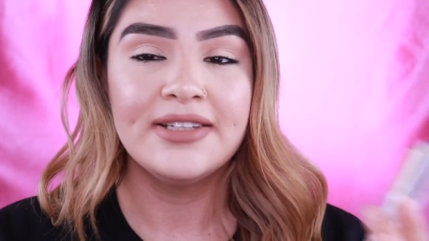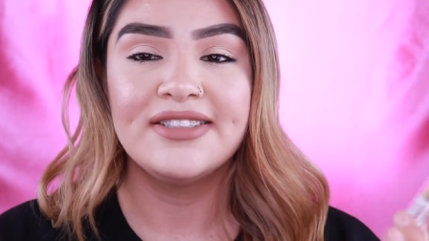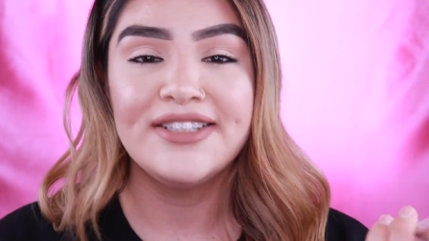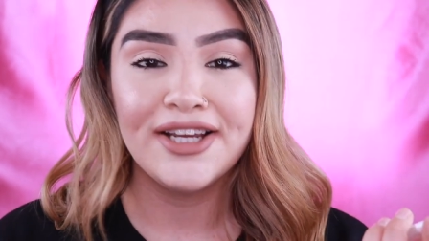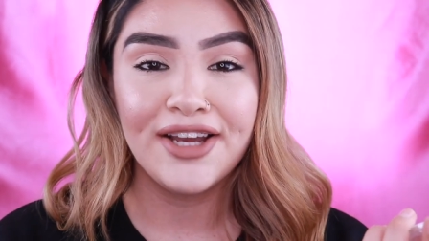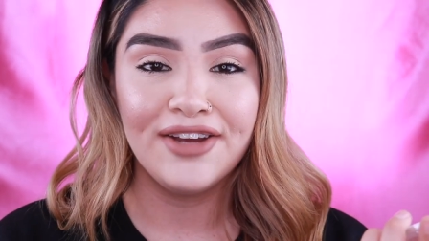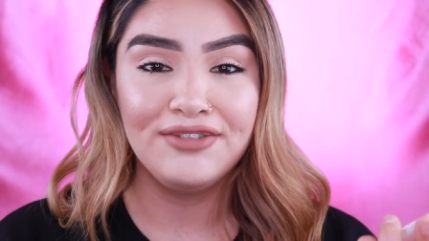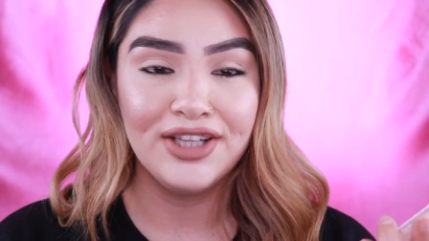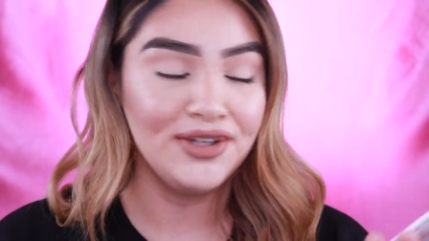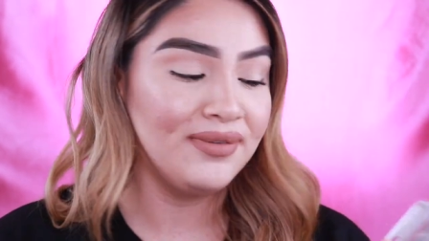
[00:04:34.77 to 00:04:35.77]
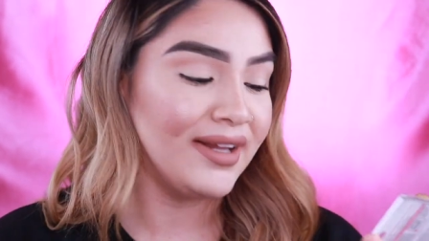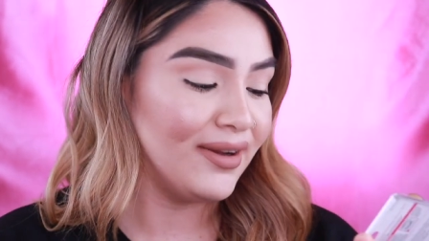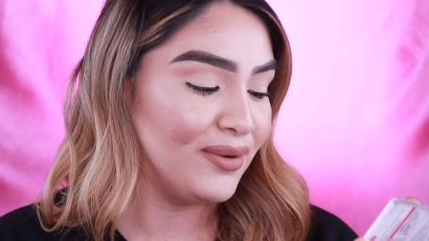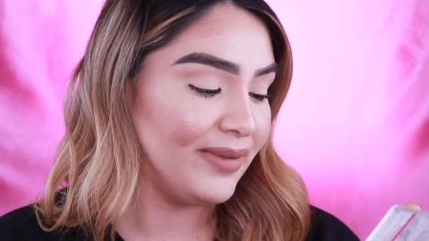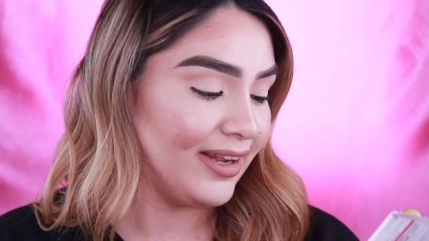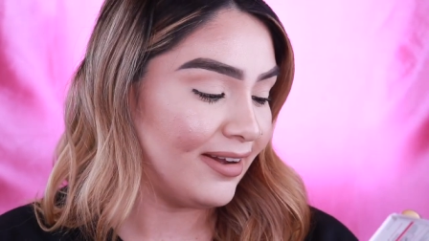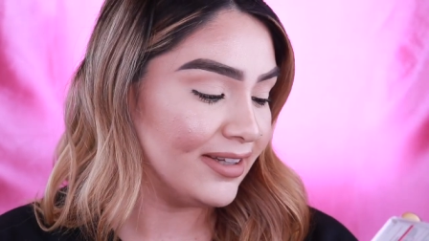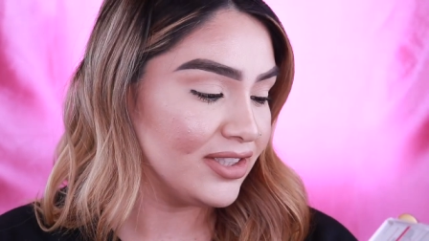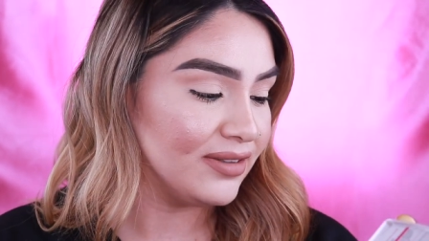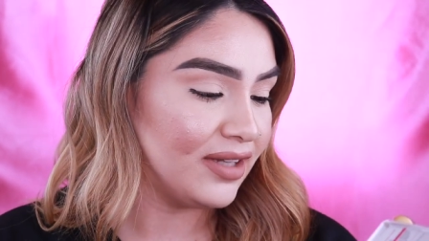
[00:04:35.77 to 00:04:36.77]
stick of glue oh my
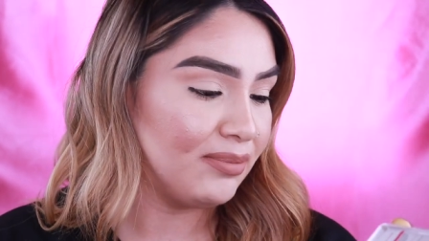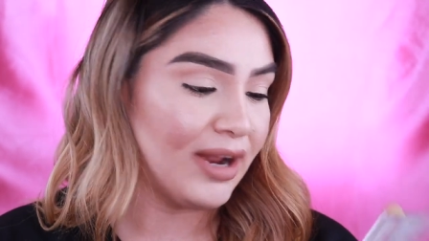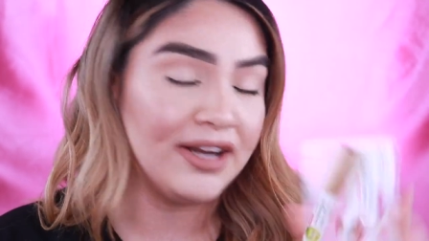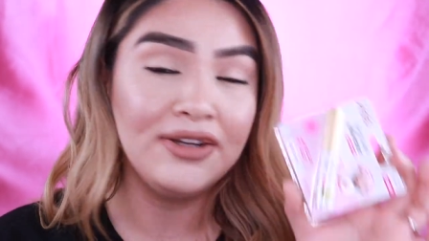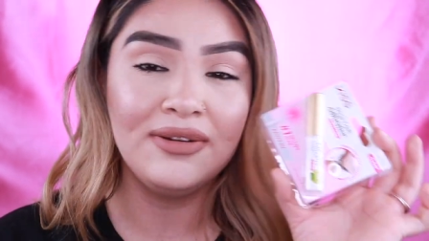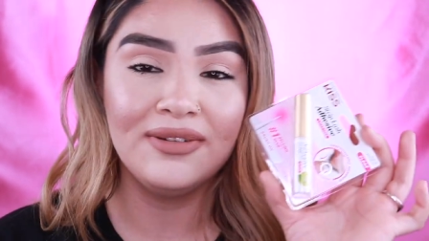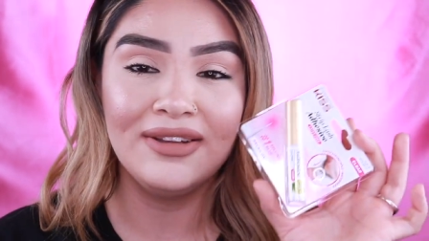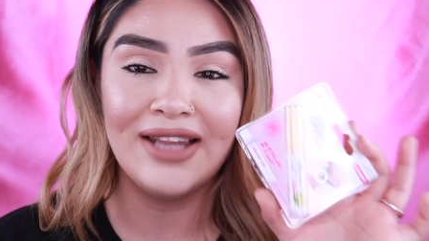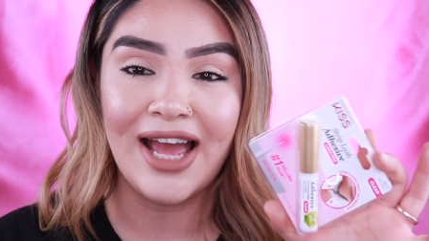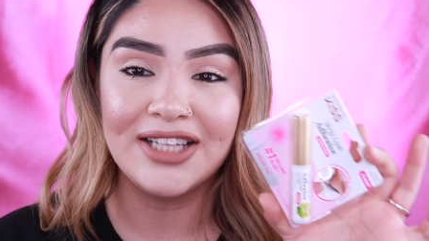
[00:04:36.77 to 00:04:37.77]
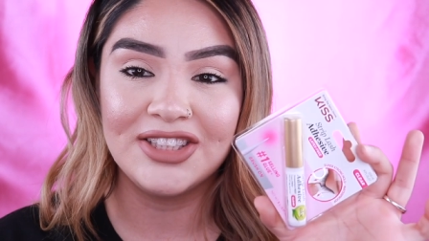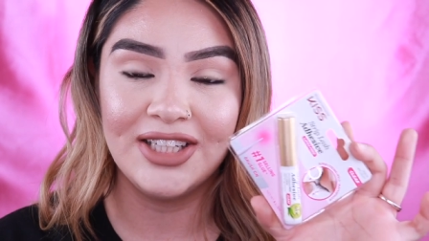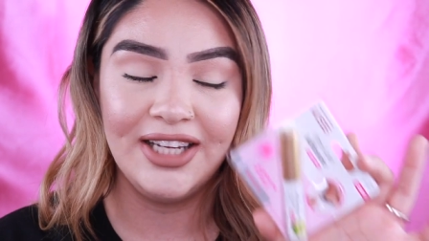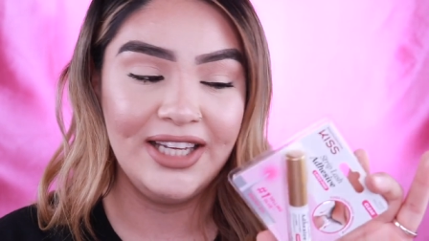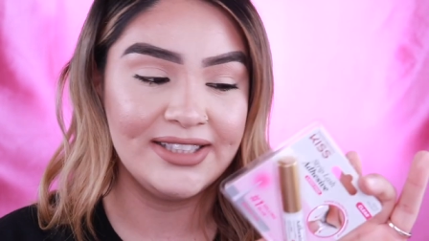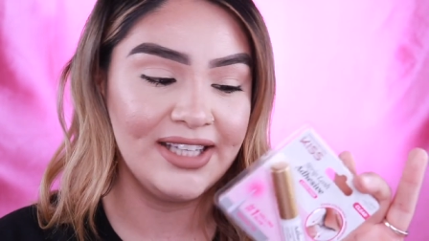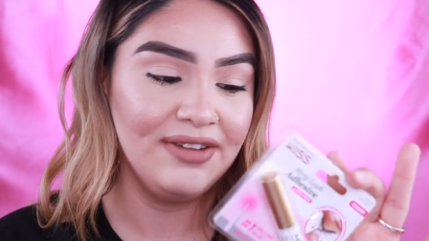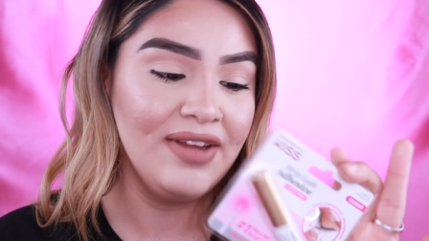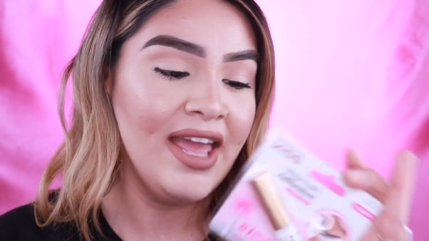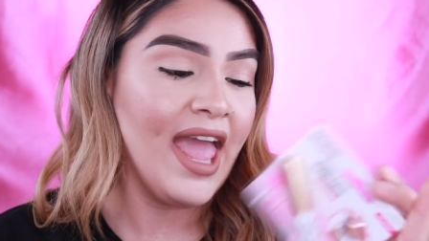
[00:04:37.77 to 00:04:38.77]
gosh a brand new lash
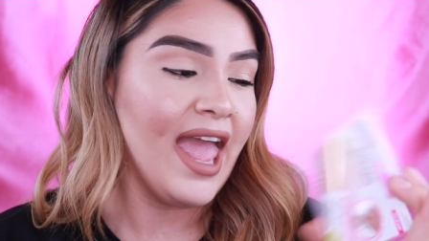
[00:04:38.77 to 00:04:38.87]
adhesive